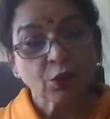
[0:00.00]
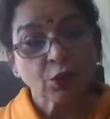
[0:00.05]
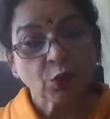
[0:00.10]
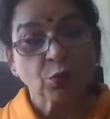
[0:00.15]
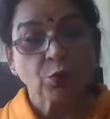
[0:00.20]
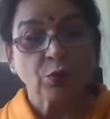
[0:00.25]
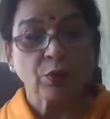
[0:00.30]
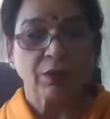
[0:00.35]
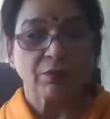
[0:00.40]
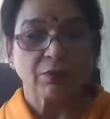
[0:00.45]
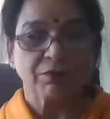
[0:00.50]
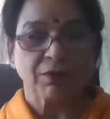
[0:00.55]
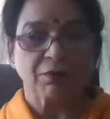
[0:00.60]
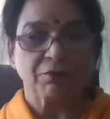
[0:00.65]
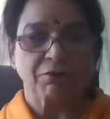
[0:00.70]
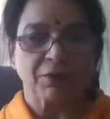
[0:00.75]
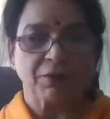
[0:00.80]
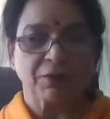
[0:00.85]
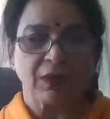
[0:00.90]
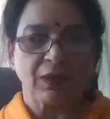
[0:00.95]
knower of
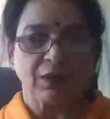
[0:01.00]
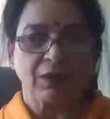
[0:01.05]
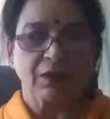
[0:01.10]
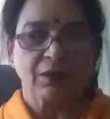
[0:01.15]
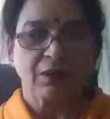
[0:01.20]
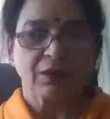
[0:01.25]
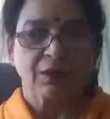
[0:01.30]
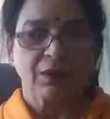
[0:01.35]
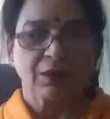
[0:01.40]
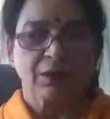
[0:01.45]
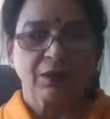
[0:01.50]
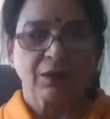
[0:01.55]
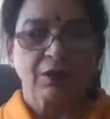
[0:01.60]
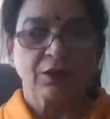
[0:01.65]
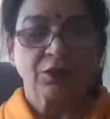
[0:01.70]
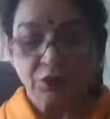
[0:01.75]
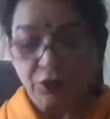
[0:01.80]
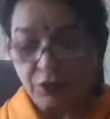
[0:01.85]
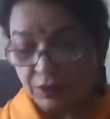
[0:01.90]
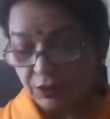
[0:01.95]
the field,
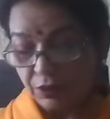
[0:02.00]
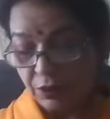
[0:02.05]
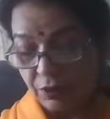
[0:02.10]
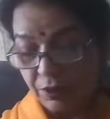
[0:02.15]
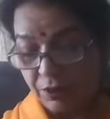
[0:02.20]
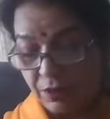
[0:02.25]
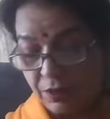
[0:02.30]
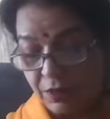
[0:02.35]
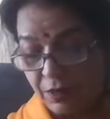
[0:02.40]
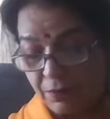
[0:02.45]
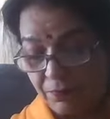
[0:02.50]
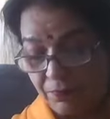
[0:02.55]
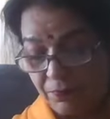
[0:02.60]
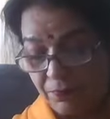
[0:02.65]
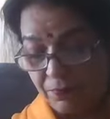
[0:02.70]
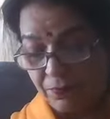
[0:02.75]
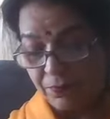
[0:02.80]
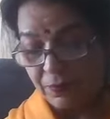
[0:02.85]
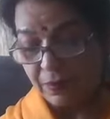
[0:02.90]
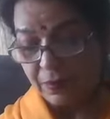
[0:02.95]
Kshetrajna.
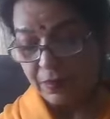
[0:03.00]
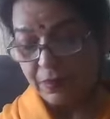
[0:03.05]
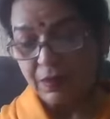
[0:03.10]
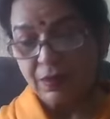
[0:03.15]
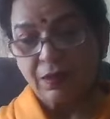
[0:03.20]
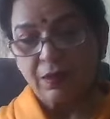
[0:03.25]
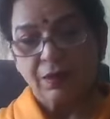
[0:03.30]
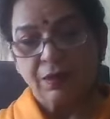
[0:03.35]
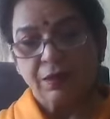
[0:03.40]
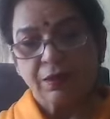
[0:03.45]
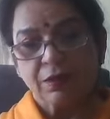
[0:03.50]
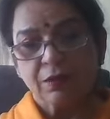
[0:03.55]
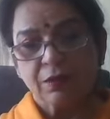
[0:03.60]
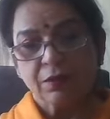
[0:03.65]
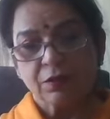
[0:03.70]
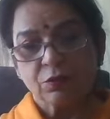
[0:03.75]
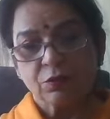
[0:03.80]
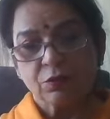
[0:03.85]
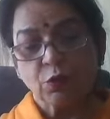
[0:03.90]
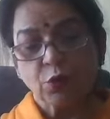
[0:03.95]

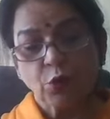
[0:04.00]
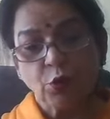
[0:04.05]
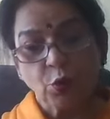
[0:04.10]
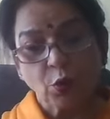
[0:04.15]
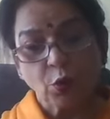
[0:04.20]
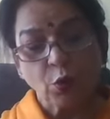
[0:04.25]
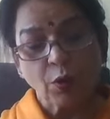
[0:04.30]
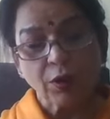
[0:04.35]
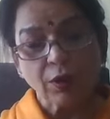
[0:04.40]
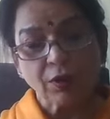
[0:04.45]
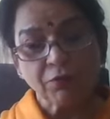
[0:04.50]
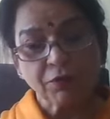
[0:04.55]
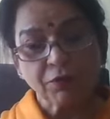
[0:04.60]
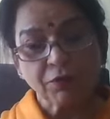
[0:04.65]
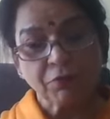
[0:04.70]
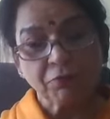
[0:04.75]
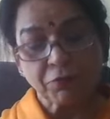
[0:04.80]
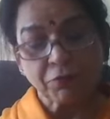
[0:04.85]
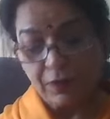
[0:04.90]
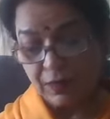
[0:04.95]
So knower
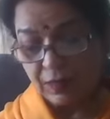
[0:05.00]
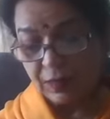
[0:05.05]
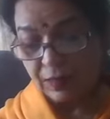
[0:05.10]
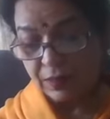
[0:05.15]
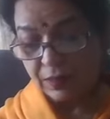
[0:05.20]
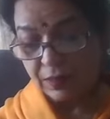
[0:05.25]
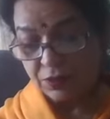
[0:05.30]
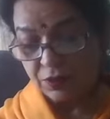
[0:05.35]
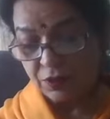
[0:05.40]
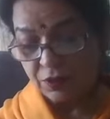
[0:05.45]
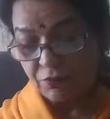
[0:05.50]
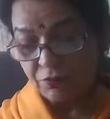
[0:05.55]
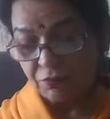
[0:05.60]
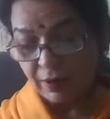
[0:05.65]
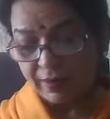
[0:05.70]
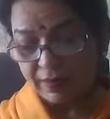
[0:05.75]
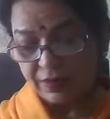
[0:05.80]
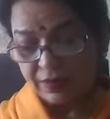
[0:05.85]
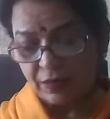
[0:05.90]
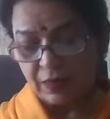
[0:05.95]
of the field is the
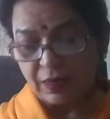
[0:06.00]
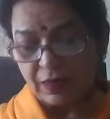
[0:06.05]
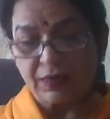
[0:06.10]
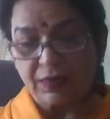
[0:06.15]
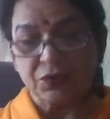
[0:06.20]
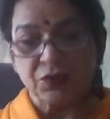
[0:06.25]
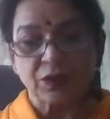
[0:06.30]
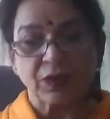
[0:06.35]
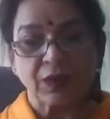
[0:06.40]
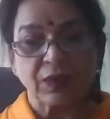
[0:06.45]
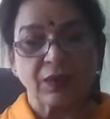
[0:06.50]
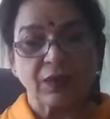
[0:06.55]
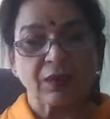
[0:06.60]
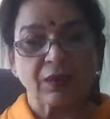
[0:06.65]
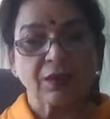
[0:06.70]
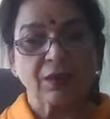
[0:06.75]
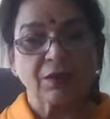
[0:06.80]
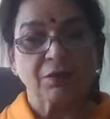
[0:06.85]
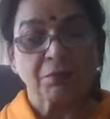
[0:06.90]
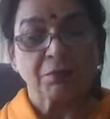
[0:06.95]
vitalizing
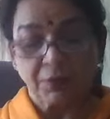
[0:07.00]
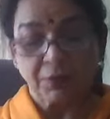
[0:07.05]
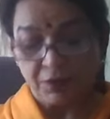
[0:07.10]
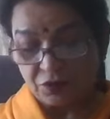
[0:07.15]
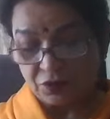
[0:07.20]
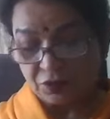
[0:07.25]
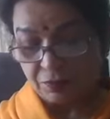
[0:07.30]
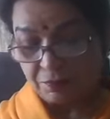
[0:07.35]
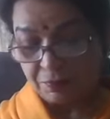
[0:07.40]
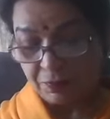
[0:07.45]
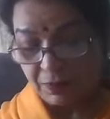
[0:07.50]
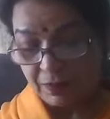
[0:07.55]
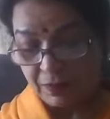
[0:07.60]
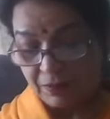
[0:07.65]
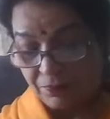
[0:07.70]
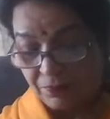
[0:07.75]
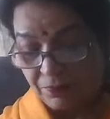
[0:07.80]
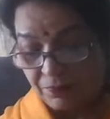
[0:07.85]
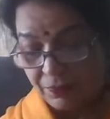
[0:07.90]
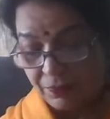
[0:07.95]
principle.